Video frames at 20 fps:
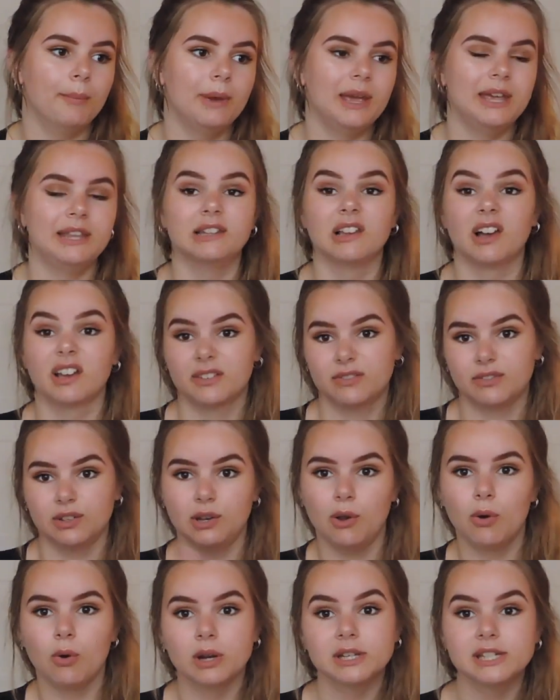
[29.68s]
in like the
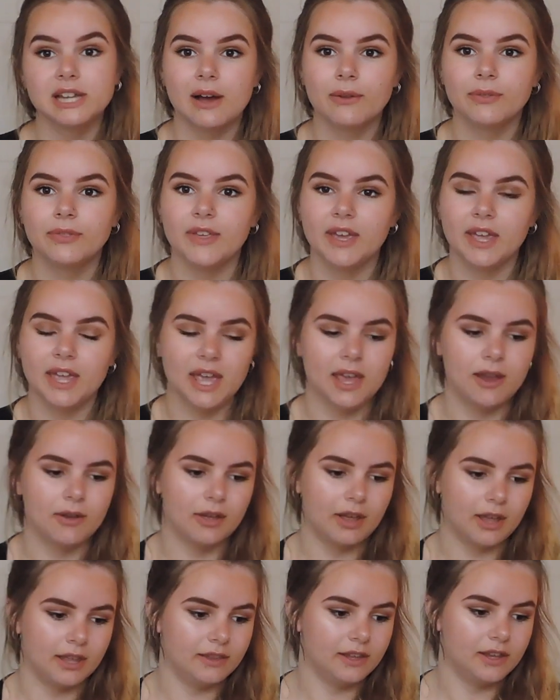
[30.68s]
lockdown thing
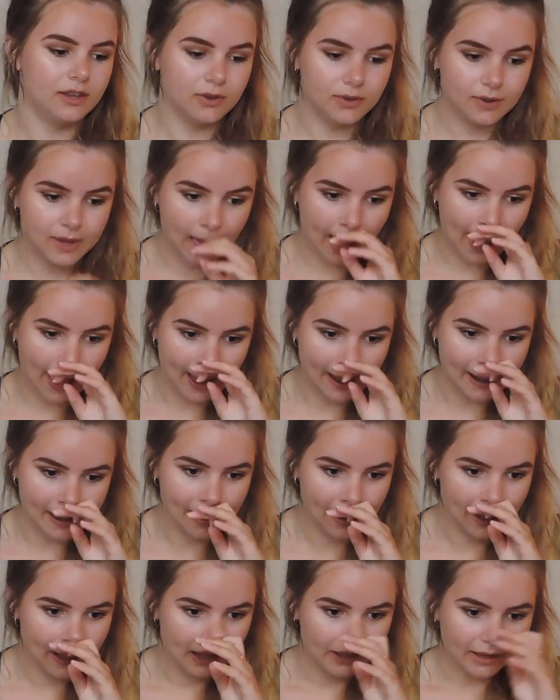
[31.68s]
here in the UK,